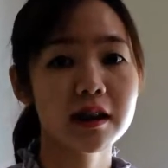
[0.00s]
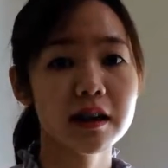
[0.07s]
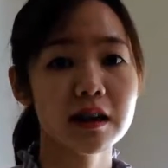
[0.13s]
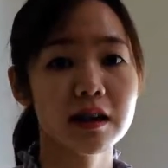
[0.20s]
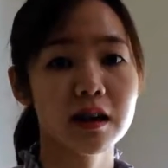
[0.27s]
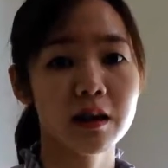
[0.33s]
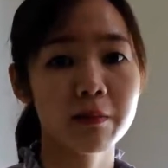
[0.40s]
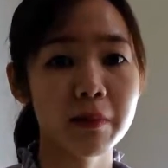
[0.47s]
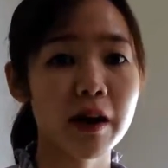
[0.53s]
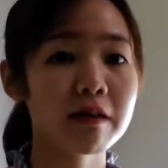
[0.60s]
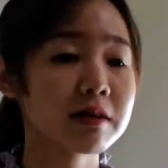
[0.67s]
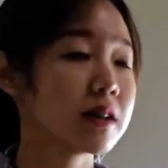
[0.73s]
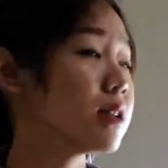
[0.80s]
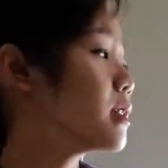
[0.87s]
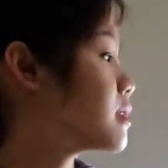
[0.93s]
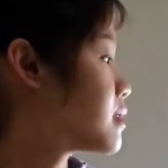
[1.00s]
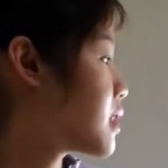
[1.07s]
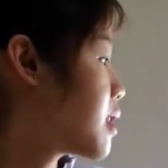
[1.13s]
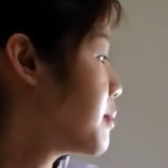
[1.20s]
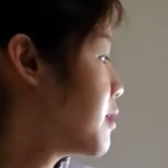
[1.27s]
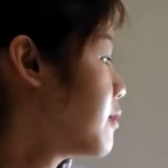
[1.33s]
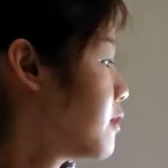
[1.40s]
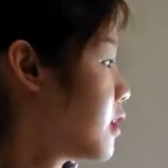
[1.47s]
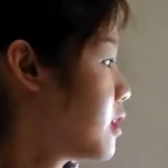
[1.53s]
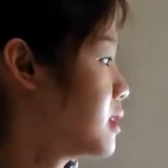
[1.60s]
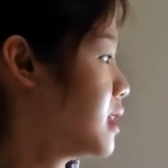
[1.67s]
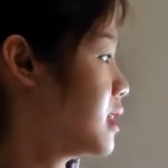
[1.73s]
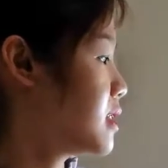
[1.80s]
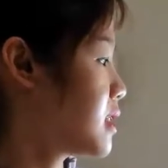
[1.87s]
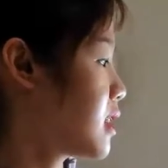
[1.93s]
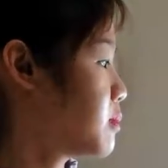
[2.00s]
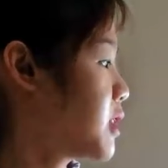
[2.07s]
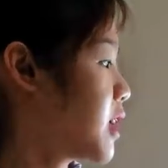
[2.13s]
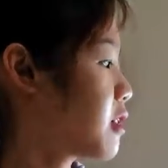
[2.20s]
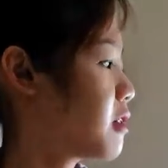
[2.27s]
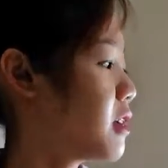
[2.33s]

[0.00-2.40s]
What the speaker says: is about the assignment for this subject,